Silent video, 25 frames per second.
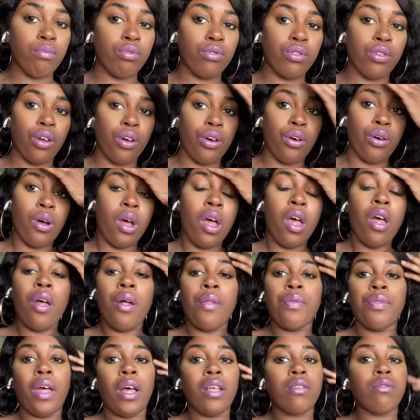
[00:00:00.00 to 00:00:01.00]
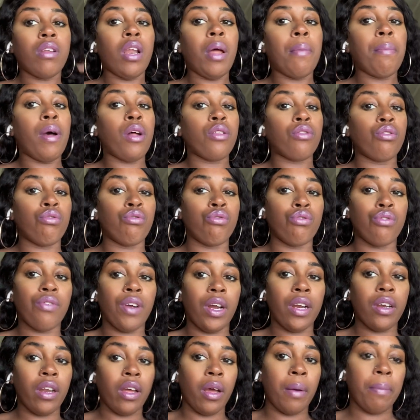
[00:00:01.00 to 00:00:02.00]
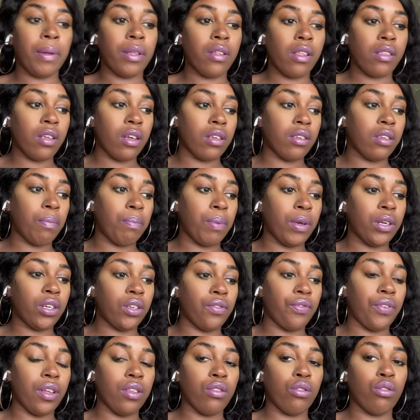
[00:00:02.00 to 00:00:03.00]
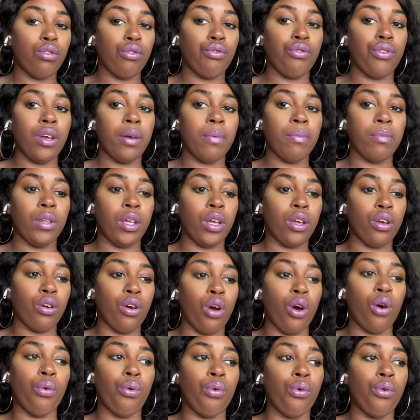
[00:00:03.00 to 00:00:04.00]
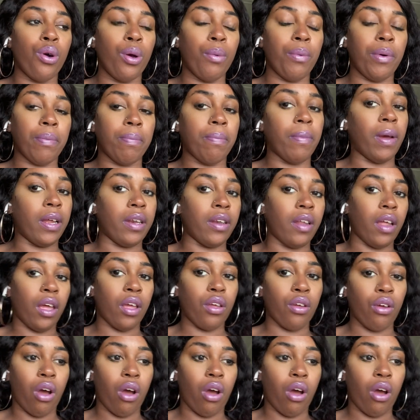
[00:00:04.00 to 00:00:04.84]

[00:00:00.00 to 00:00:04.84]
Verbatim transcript: So that's what I'm about to do right now. I'm about to take some pictures for Instagram, then go on with my day.